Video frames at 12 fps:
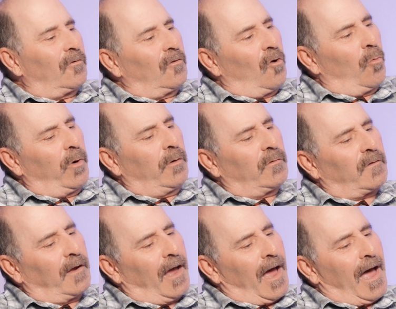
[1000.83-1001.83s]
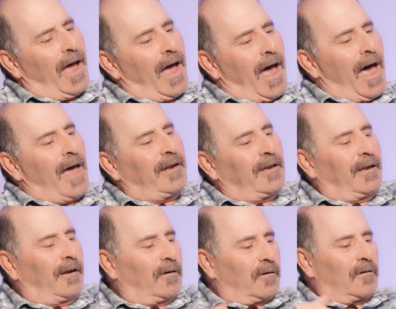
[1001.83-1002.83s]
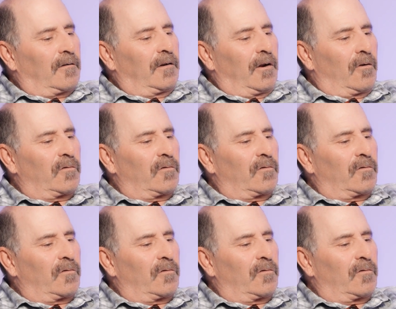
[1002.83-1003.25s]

nobody was on Tinker,